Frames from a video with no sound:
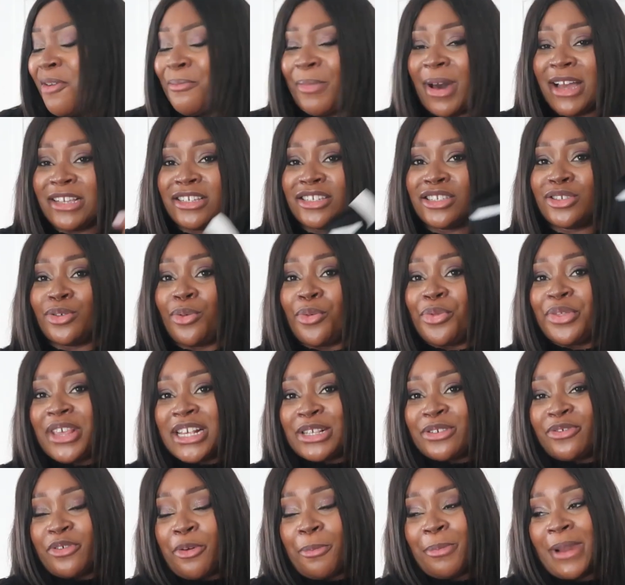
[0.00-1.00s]
But I just thought
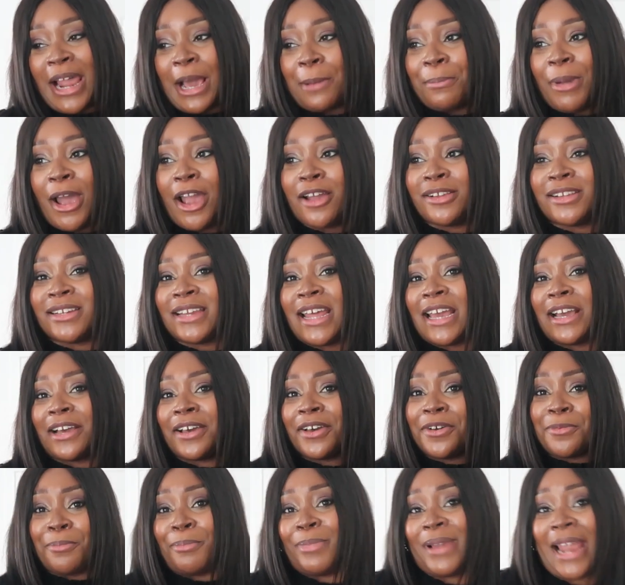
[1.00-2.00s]
this with a black polo neck,
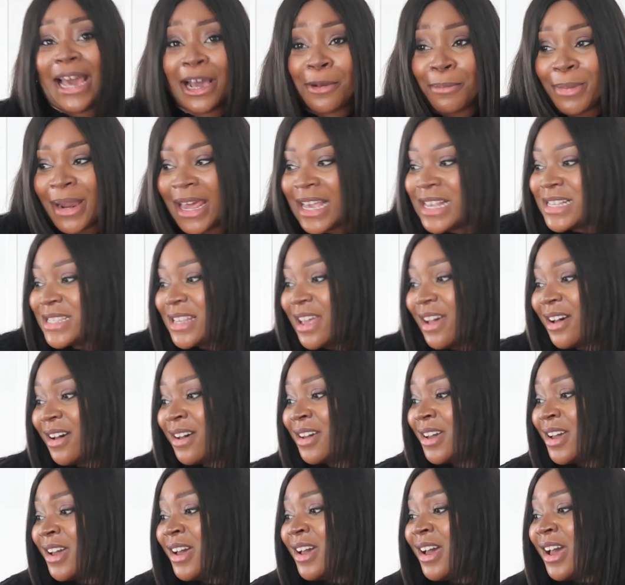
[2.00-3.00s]
black
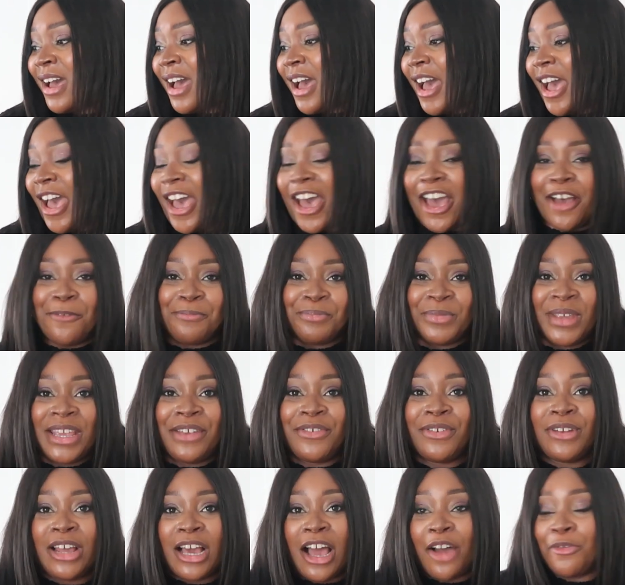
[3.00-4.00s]
blazer,
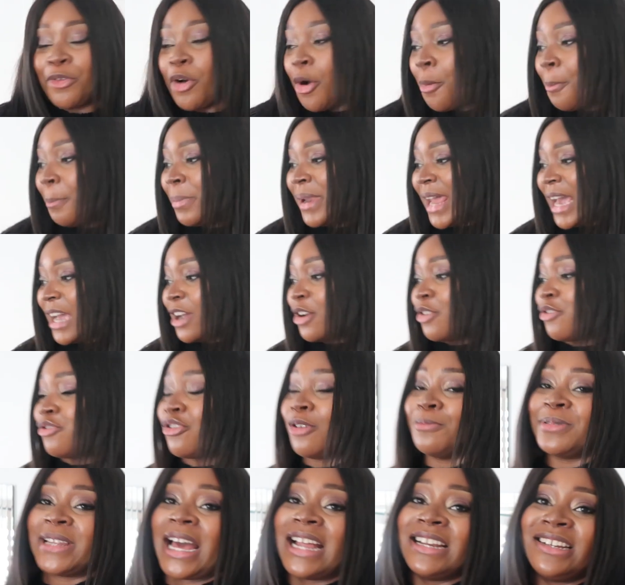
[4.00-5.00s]
even like I've got a black
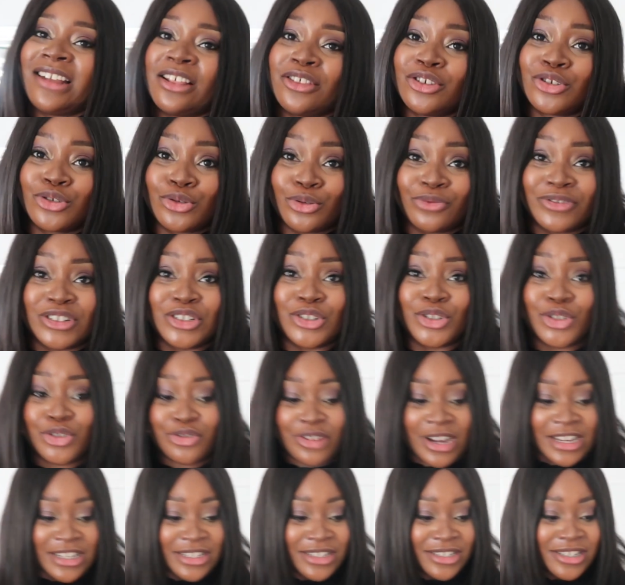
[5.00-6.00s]
cropped and other stories
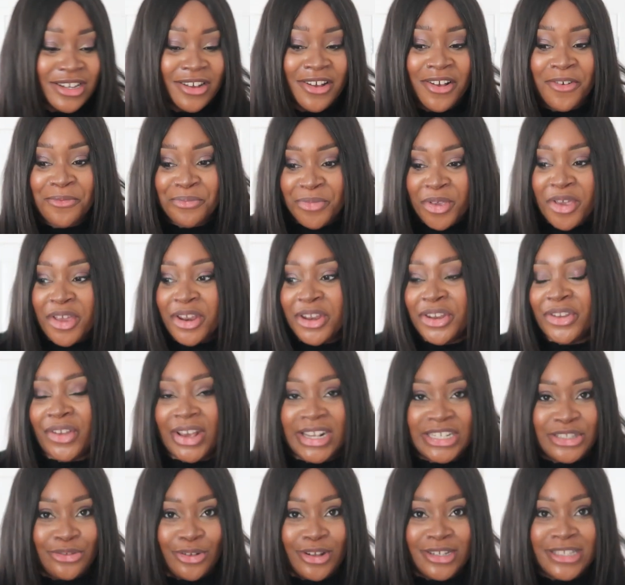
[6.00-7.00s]
trench,
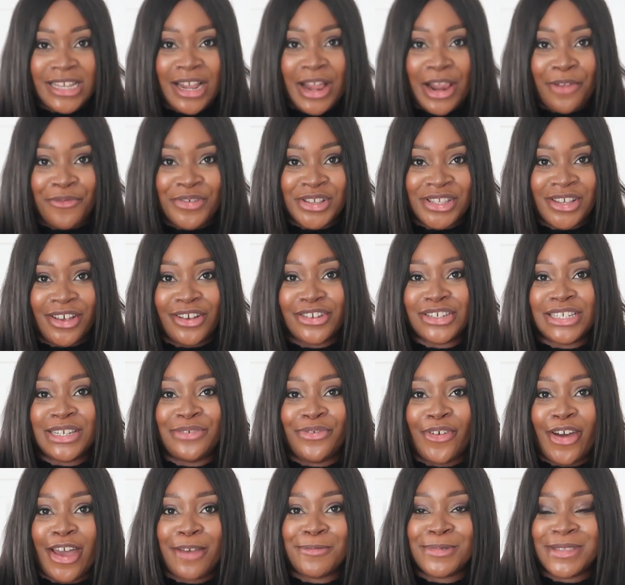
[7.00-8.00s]
nice Donatella Versace
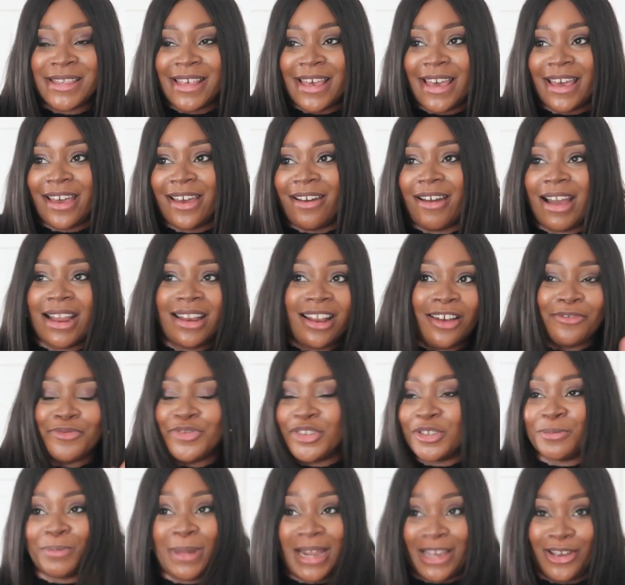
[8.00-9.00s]
vibes there. I love
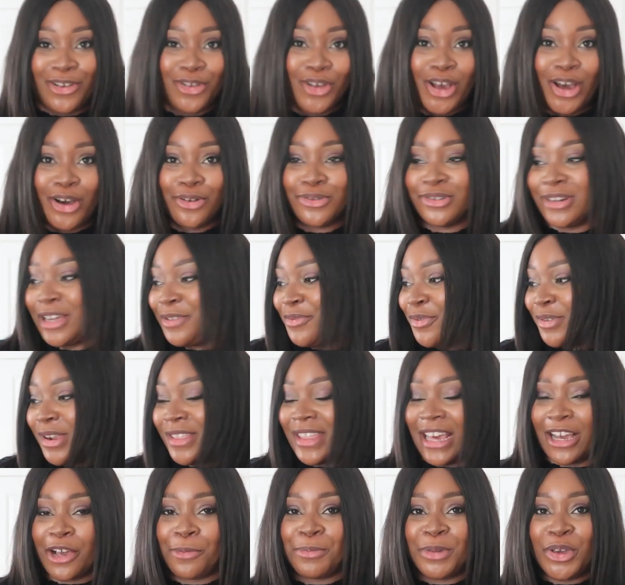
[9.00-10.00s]
just black and gold, and I feel like
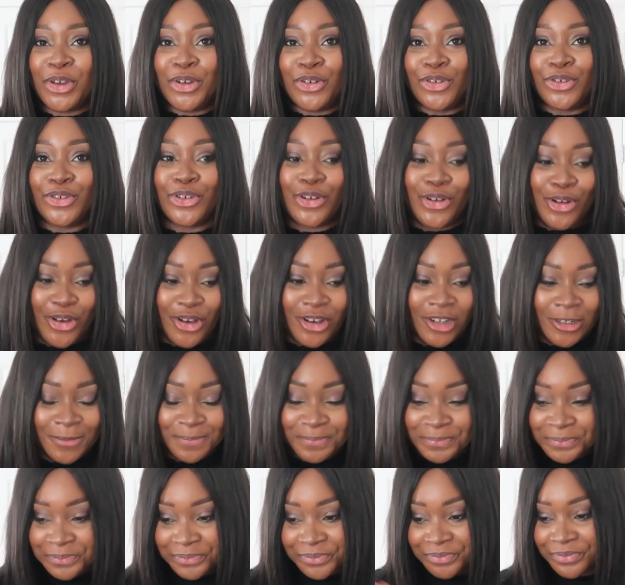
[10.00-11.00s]
that could be a good look.
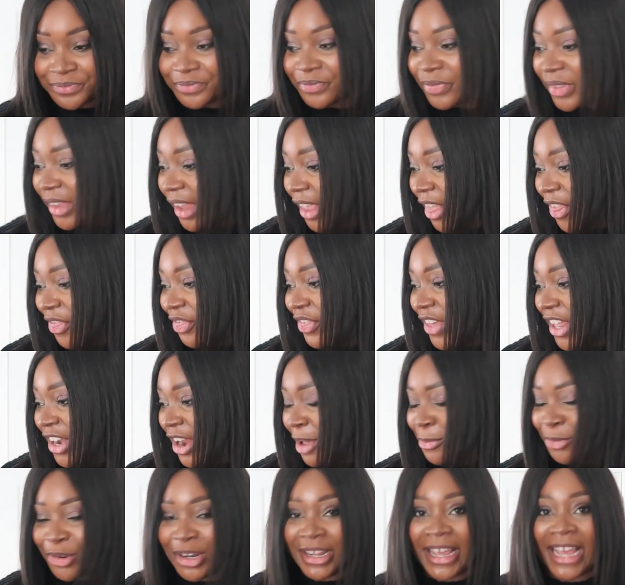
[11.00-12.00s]
Then
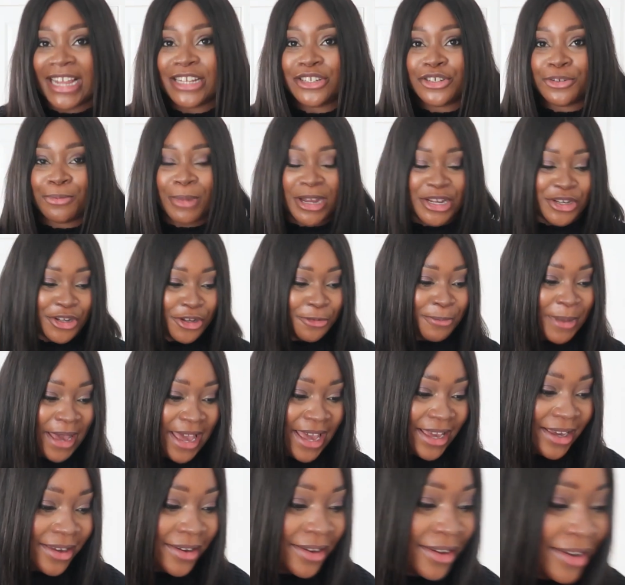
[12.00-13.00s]
I'm going to get into my new
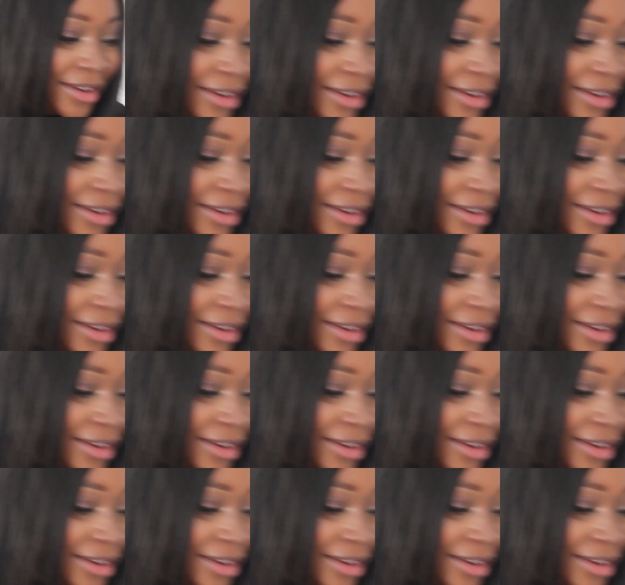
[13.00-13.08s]
bag.